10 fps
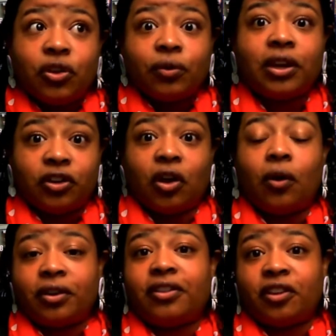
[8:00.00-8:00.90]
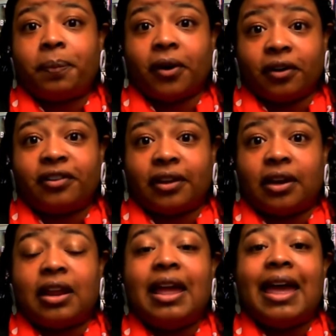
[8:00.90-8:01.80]
can go to this
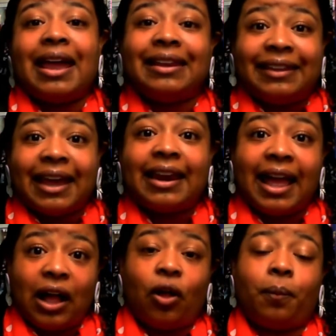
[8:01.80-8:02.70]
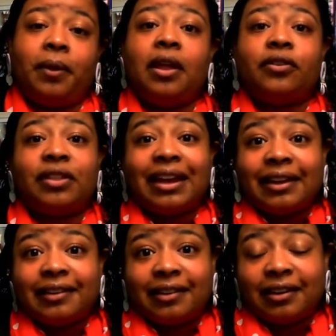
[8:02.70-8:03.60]
person and get help. So they
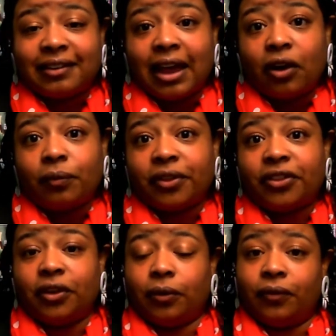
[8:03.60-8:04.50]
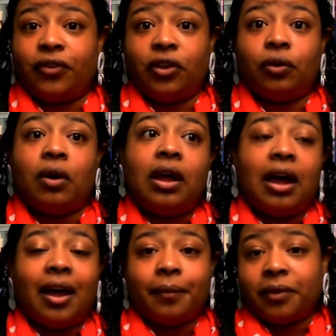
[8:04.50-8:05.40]
can sit down with you. If you
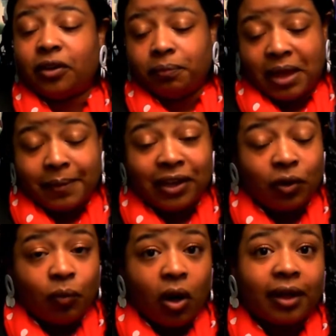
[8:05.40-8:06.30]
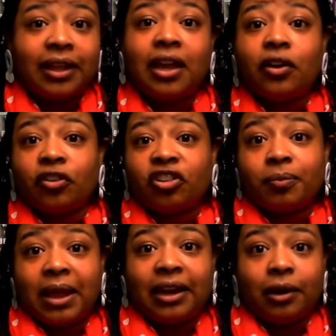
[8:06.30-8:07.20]
maybe can walk in or just
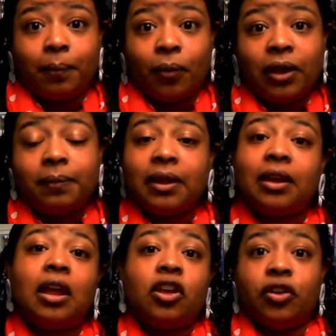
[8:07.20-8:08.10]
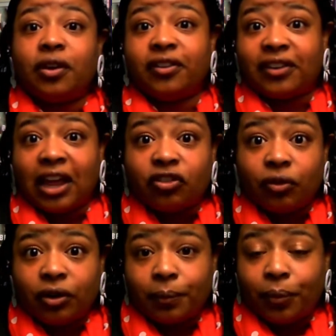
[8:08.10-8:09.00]
make an appointment, you can schedule
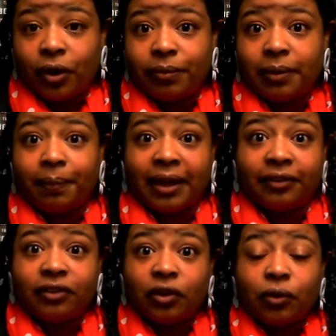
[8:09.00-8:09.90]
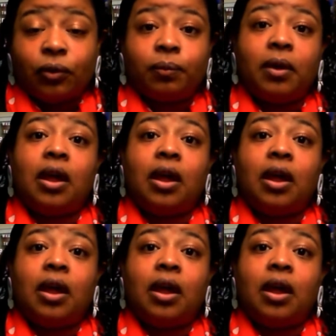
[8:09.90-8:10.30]
an appointment by Zoom,